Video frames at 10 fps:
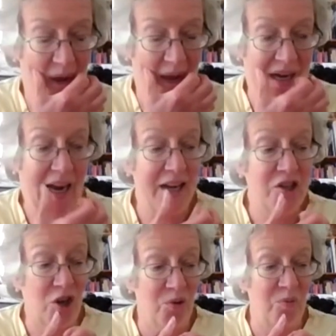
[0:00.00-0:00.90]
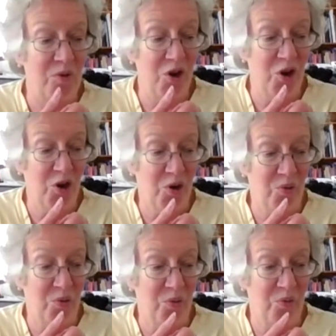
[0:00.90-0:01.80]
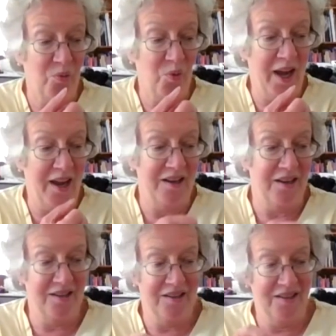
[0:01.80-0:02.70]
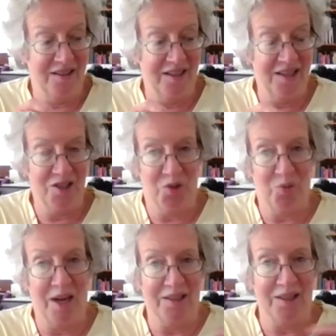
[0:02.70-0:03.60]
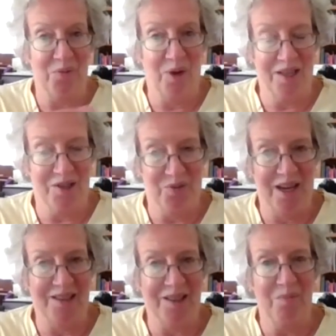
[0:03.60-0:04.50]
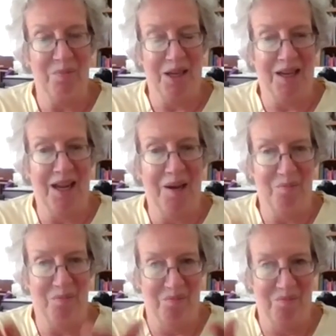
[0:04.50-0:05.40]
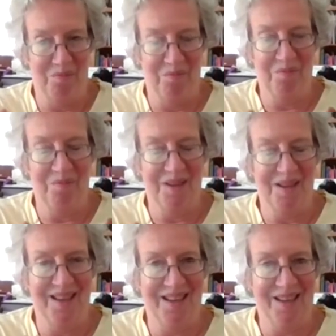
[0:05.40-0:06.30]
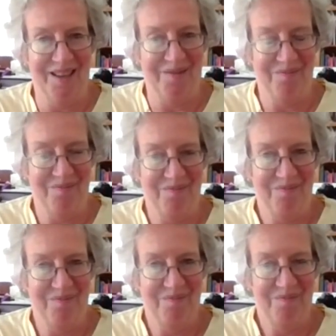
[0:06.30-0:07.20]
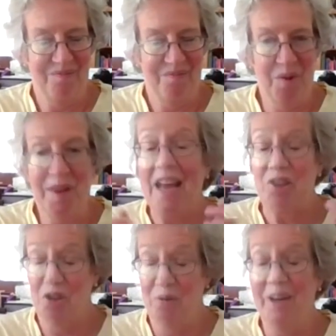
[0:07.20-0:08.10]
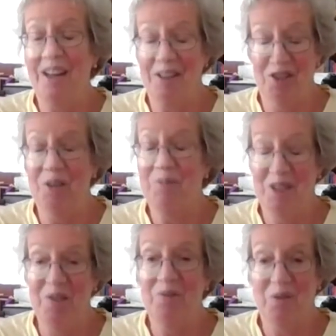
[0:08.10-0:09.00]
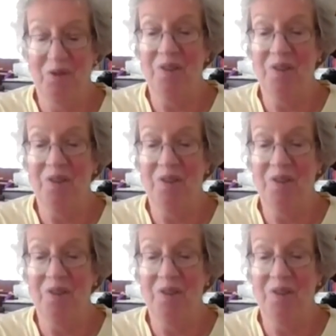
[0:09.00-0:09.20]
and I don't know when East Whately, West Whately became uh, when that terminology was used. That